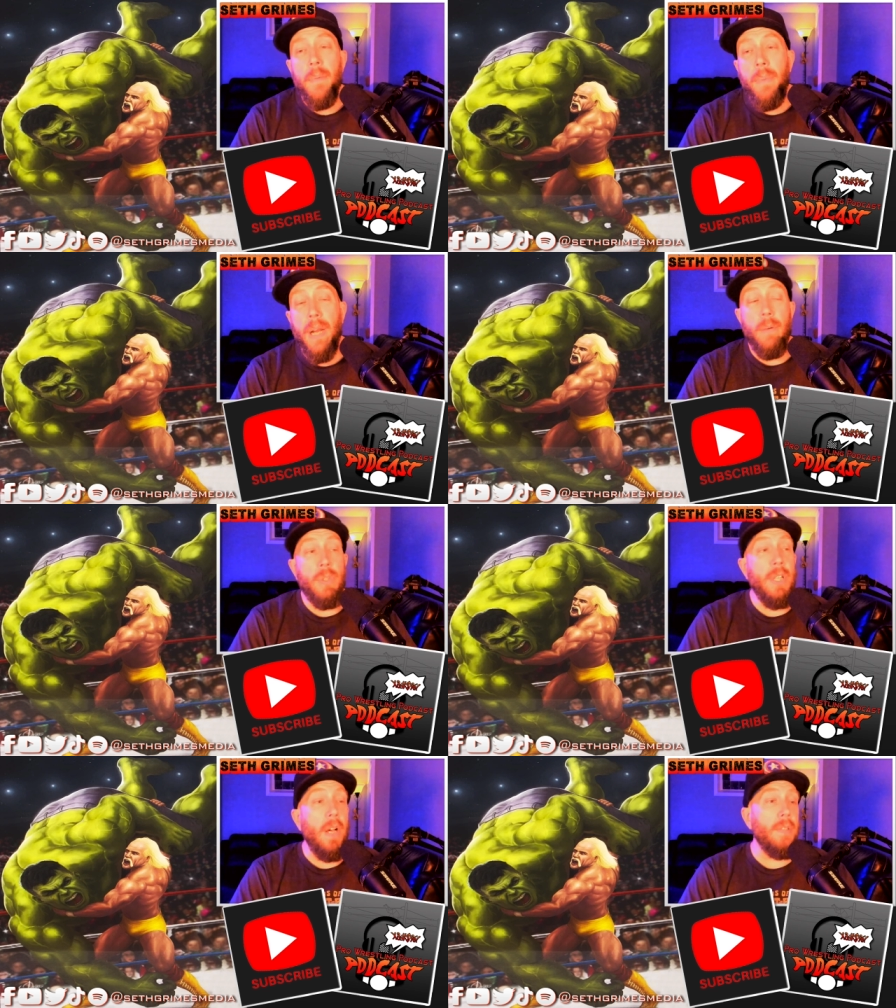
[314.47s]
but it
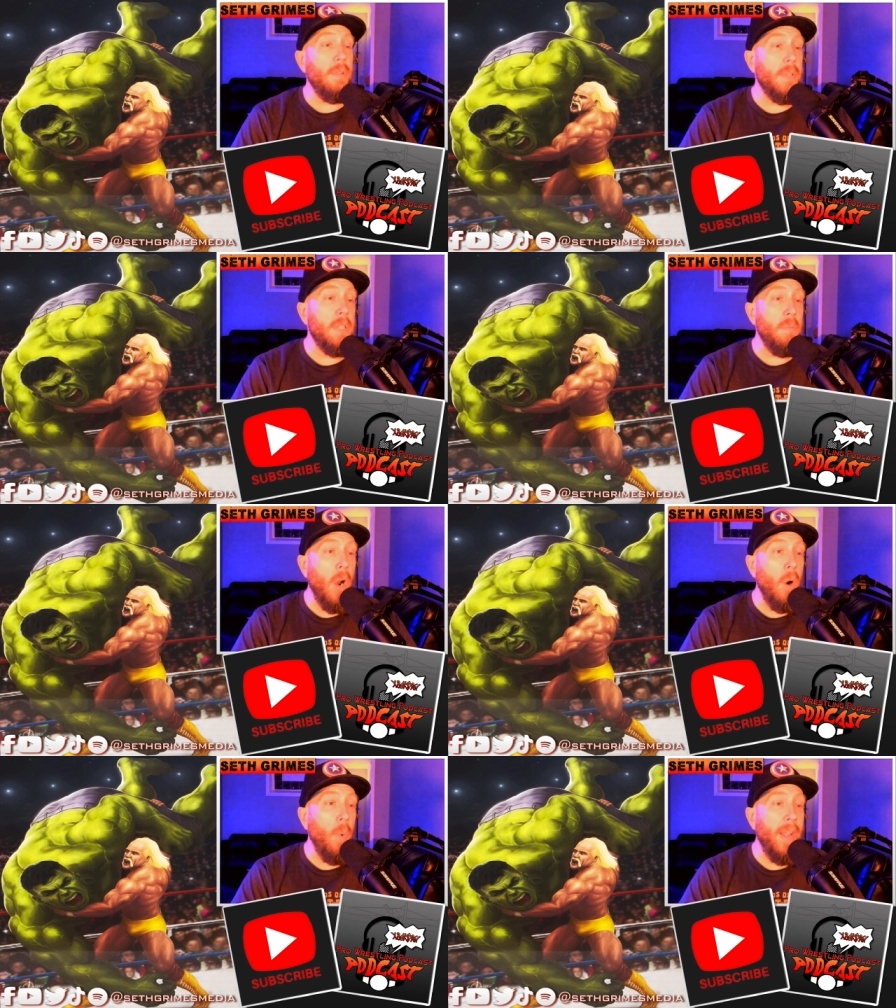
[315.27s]
was also a
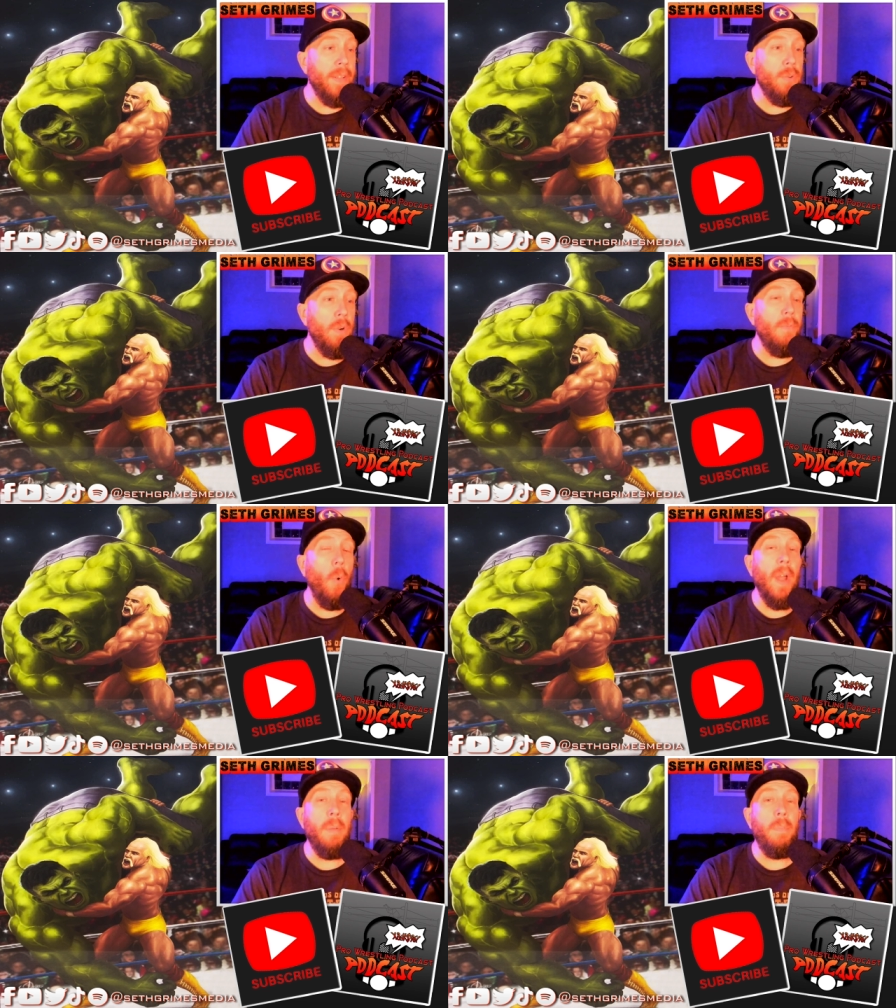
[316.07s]
smart way to
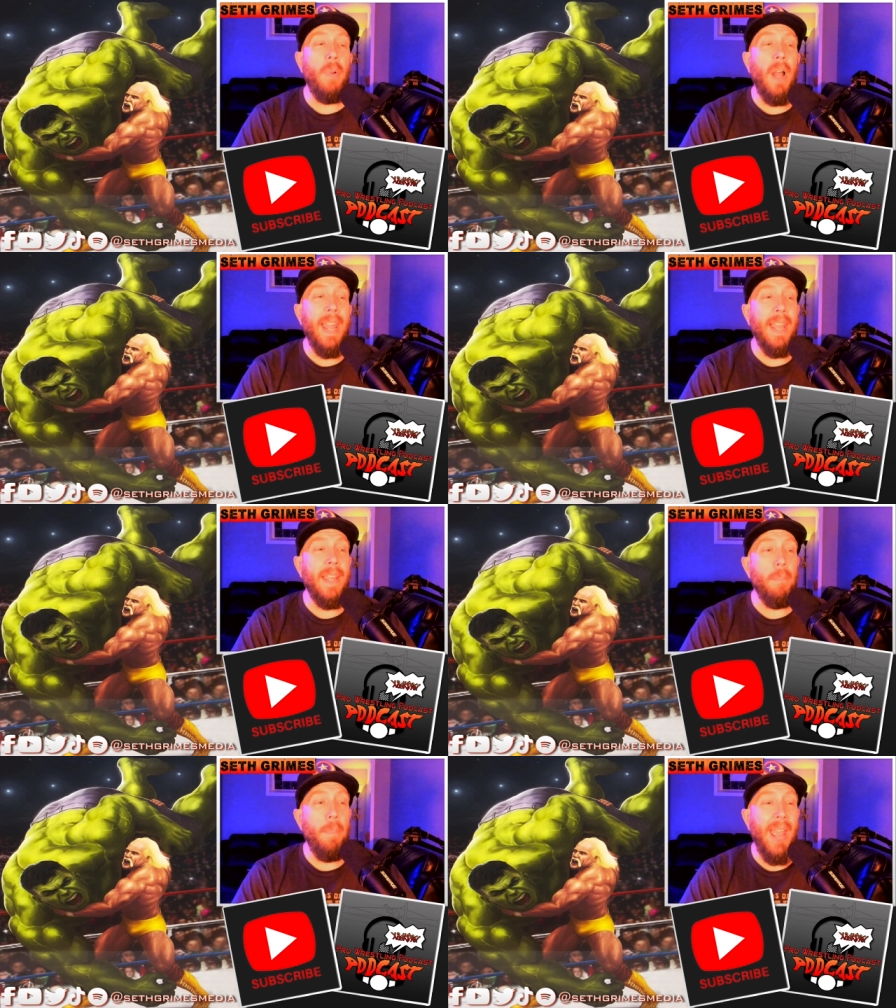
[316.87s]
avoid
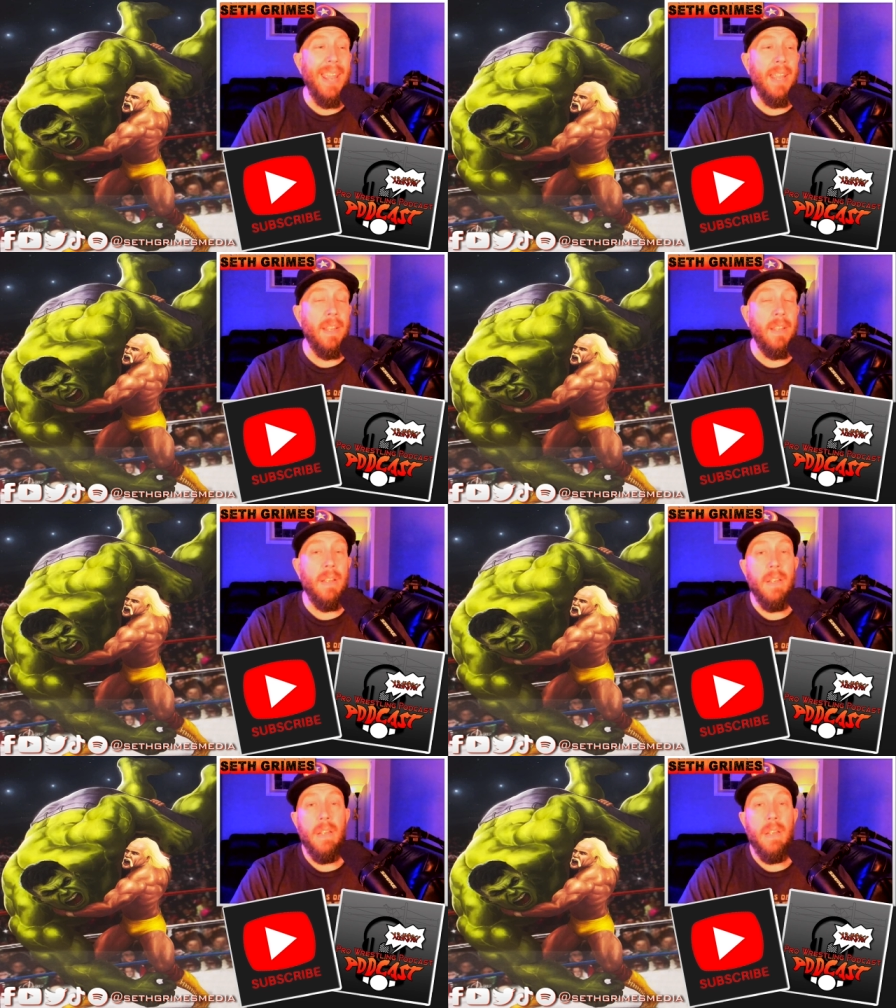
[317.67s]
playing paying